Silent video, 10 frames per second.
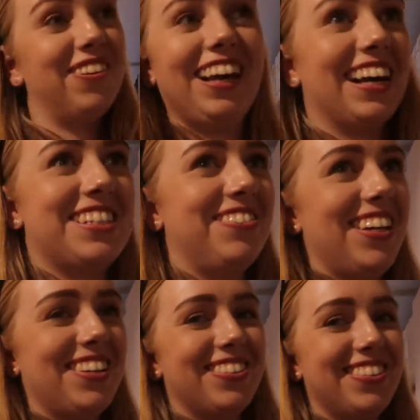everything's
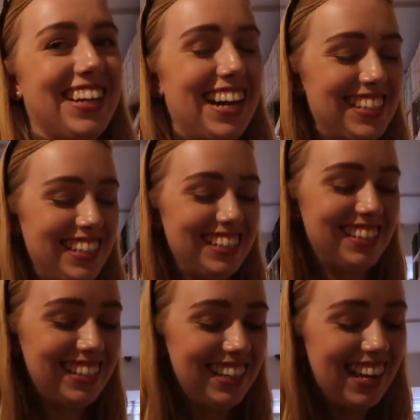
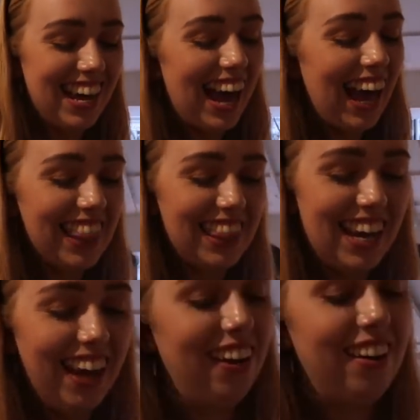coordinated. And
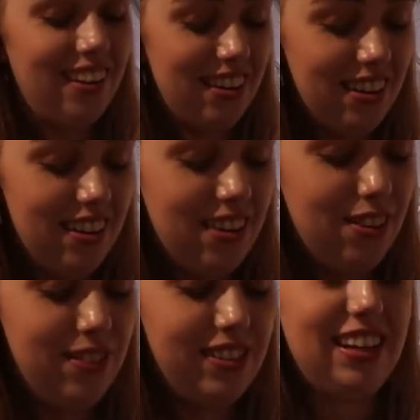then,
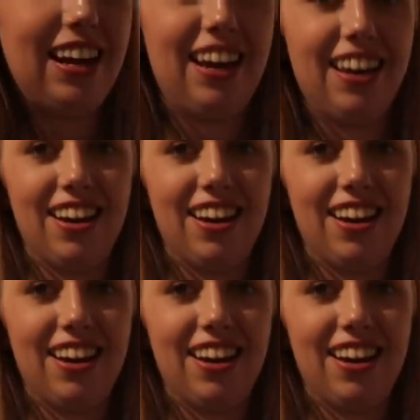obviously...